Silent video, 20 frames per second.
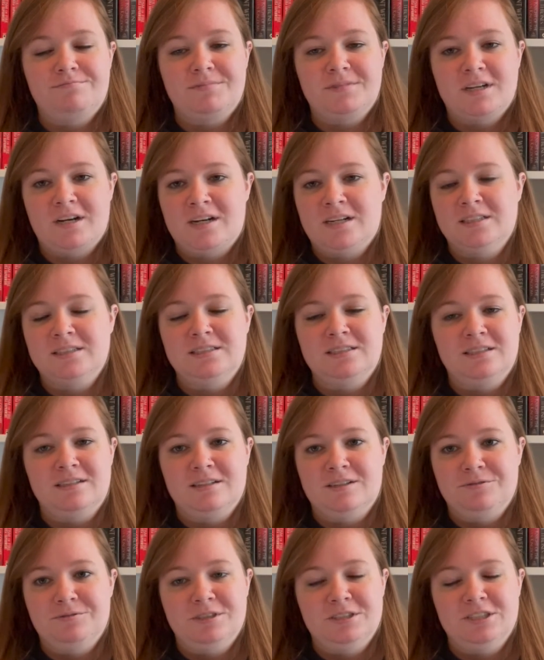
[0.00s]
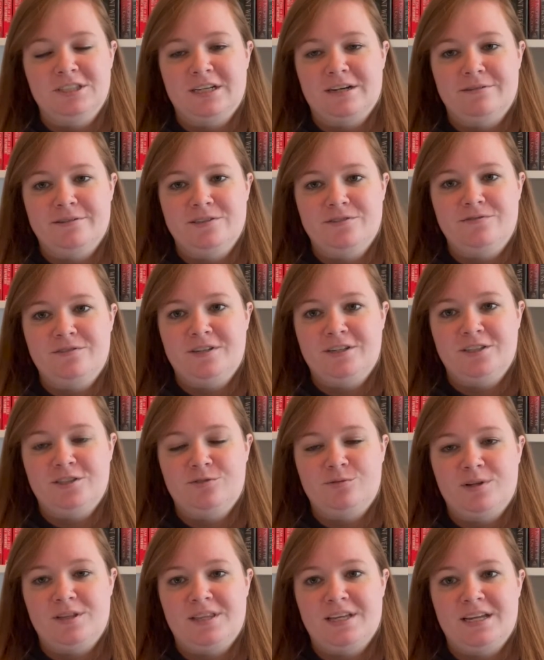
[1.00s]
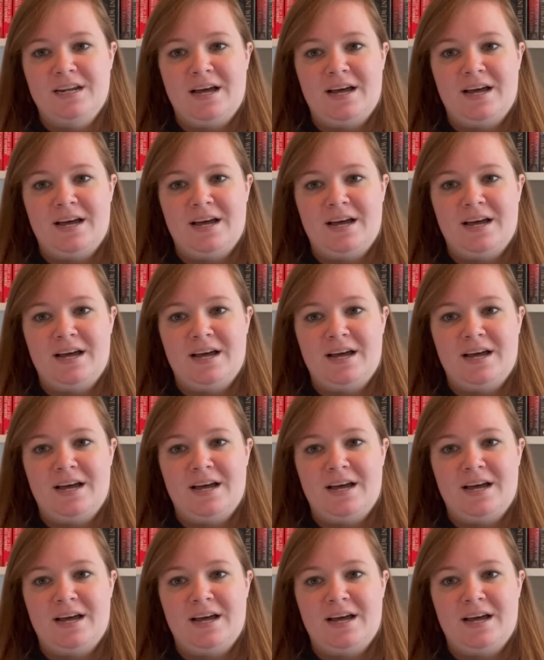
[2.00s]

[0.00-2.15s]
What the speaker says: constantly wishing I was finished with it.